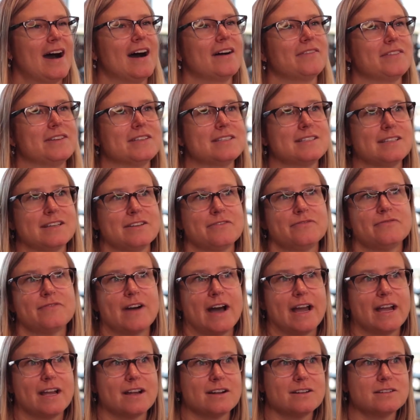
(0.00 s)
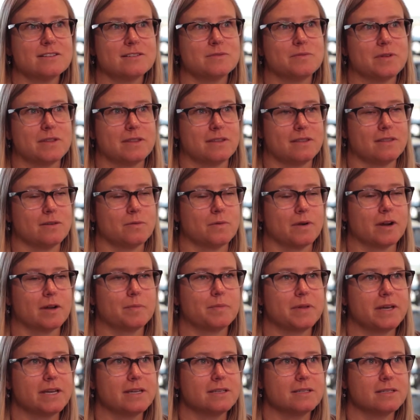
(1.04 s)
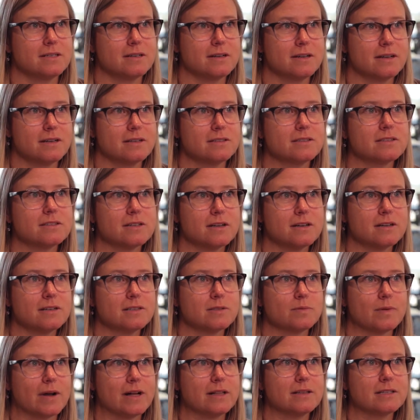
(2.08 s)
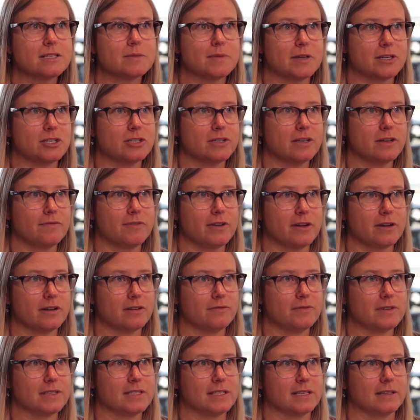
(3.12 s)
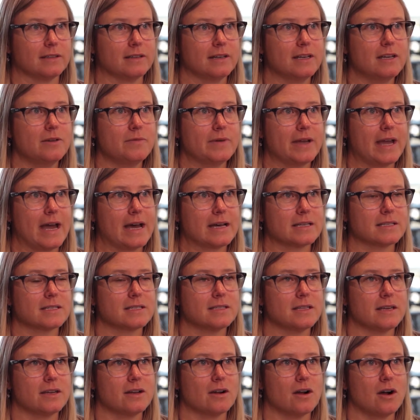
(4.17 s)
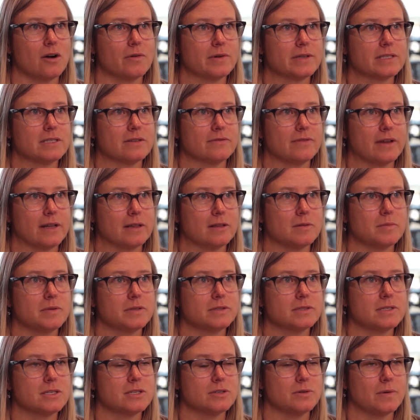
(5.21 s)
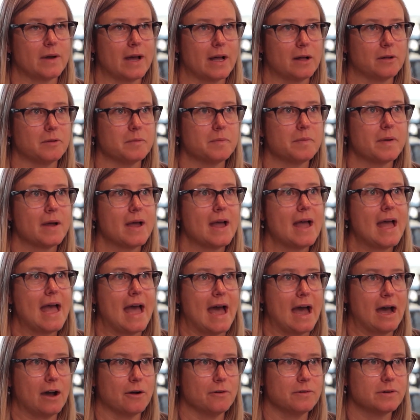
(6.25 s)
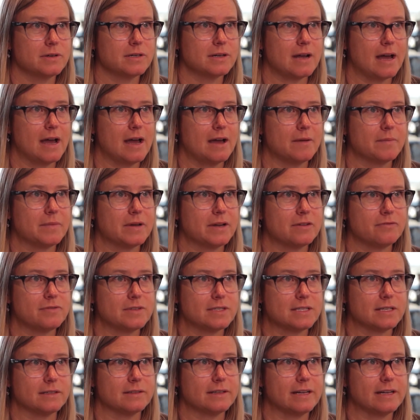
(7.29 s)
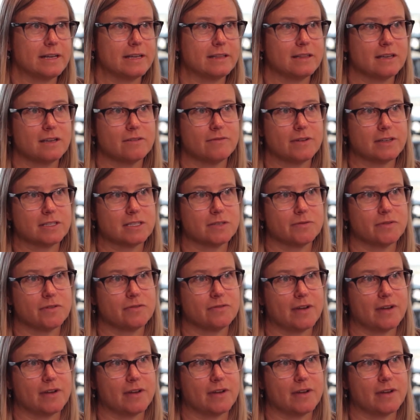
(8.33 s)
Obviously, fires within the workplace are a concern as well, especially if you're in a facility. We ask that you're always available to help out a facility in the event of a